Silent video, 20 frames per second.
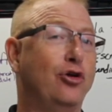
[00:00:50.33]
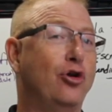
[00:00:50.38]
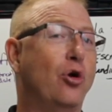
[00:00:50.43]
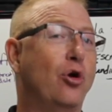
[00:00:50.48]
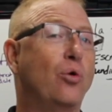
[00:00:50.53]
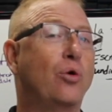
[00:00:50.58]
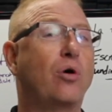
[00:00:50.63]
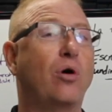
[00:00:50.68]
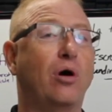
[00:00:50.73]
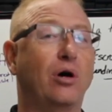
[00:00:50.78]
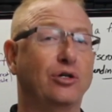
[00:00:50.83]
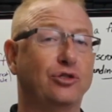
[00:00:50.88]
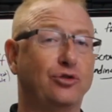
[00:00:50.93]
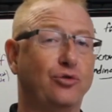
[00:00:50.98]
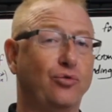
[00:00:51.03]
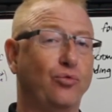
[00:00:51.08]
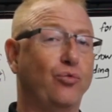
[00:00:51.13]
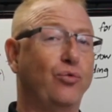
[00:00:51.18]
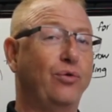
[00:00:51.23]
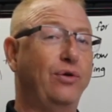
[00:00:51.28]

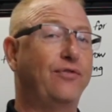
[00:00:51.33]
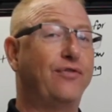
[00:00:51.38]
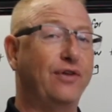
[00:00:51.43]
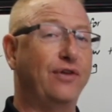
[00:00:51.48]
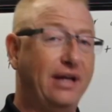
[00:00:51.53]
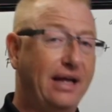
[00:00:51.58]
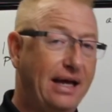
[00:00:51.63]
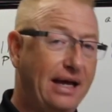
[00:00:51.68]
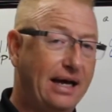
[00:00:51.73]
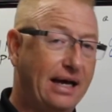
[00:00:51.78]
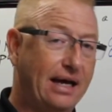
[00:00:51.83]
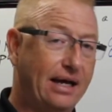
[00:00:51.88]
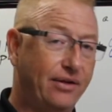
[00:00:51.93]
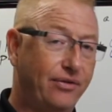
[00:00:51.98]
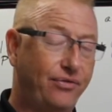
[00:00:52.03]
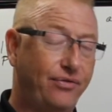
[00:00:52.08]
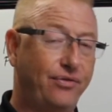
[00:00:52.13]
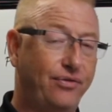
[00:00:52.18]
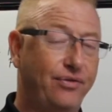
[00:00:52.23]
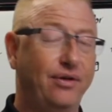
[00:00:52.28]
no-cost
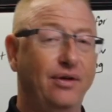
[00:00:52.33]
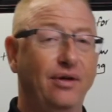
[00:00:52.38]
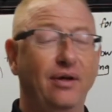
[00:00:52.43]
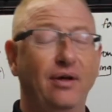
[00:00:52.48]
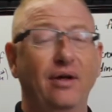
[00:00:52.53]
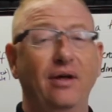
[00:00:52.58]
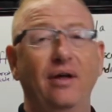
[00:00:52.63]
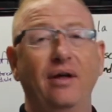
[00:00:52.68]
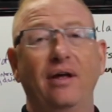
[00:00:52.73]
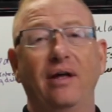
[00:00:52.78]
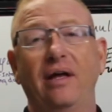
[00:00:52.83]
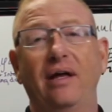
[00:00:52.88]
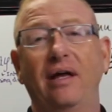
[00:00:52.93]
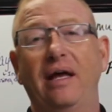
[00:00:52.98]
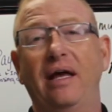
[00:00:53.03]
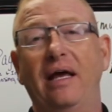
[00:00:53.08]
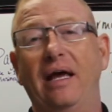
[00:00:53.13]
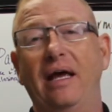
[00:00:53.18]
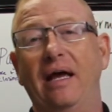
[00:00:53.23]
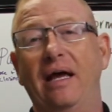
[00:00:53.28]
refinance
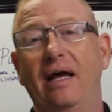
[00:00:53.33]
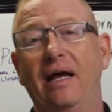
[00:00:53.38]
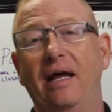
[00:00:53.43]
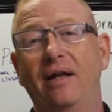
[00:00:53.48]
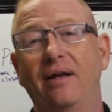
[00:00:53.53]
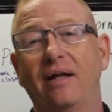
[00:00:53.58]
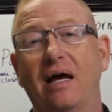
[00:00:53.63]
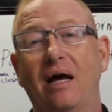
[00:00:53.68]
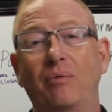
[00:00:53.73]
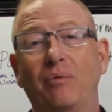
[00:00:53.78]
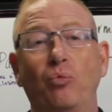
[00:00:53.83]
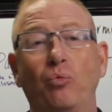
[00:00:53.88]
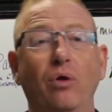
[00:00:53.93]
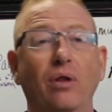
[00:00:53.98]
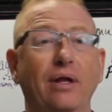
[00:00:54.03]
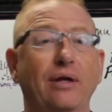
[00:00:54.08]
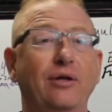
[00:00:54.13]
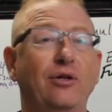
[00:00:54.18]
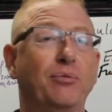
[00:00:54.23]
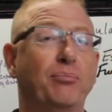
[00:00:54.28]
and I'm
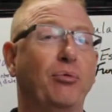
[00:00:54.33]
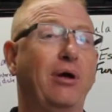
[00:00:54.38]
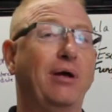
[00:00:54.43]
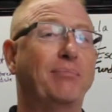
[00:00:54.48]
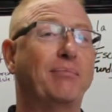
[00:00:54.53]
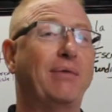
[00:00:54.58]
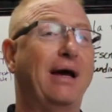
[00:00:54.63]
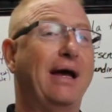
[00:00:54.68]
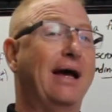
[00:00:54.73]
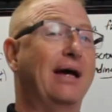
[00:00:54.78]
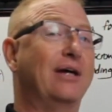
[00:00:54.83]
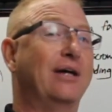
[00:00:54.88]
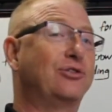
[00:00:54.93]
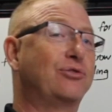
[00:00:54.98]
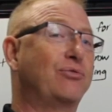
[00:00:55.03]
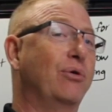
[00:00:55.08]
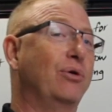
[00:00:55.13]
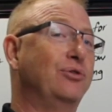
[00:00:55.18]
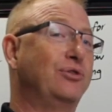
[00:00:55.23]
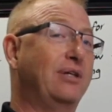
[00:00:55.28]
willing to bring my
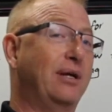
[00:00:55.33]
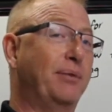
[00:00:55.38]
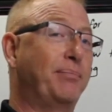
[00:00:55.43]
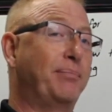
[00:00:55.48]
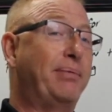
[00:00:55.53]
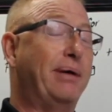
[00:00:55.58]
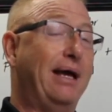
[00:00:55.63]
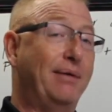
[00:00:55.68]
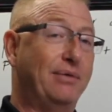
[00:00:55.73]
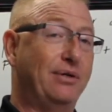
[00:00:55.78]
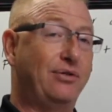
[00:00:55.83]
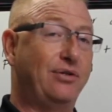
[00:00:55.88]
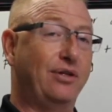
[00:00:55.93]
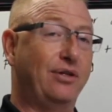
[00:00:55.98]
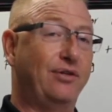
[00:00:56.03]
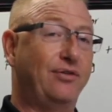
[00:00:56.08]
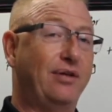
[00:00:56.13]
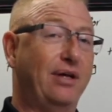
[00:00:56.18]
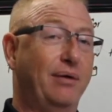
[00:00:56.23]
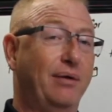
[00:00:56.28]
escrows and a payment to
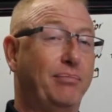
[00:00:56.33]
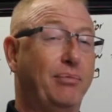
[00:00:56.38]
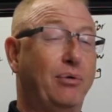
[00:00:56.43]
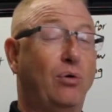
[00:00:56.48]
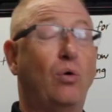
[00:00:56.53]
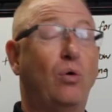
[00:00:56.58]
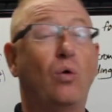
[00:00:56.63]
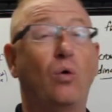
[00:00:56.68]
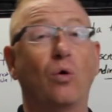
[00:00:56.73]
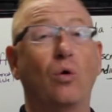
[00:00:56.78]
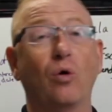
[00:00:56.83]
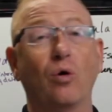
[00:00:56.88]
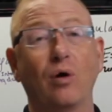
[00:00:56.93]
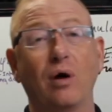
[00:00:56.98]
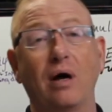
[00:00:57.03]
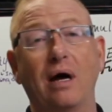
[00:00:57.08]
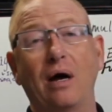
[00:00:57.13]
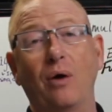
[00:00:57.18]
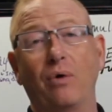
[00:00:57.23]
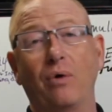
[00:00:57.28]
the table,
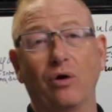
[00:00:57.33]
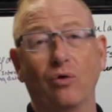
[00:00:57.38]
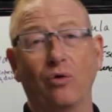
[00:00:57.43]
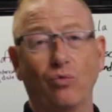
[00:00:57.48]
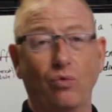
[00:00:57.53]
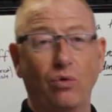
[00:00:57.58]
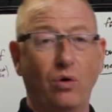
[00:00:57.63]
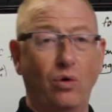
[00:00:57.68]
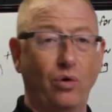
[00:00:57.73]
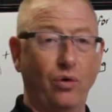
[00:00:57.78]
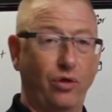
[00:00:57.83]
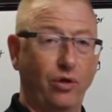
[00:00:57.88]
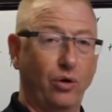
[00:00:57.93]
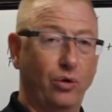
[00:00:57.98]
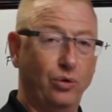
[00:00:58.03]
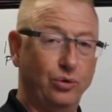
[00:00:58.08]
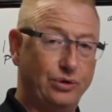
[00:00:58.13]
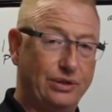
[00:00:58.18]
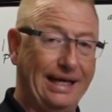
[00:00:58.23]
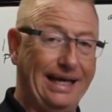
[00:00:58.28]
or I want to roll
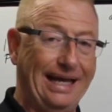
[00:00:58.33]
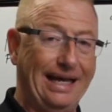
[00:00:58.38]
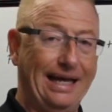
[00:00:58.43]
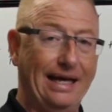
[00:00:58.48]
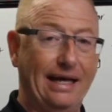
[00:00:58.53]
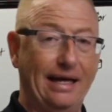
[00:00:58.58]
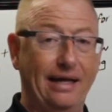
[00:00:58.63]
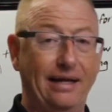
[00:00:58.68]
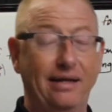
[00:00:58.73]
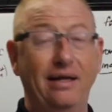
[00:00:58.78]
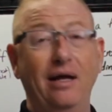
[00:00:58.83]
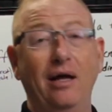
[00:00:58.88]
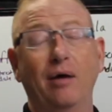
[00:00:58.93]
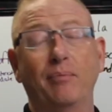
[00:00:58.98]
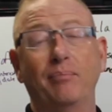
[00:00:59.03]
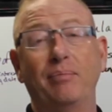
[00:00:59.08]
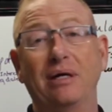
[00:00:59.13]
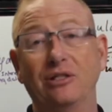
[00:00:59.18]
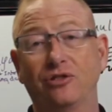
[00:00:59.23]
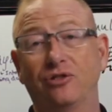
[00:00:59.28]
those in,
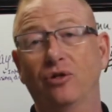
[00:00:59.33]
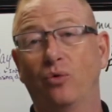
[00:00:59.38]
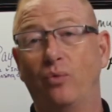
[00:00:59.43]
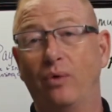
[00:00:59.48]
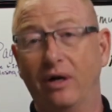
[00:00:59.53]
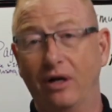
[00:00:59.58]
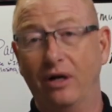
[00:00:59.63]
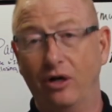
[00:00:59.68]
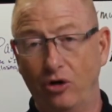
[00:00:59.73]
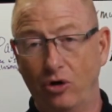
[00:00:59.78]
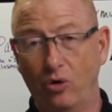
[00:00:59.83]
but I still want a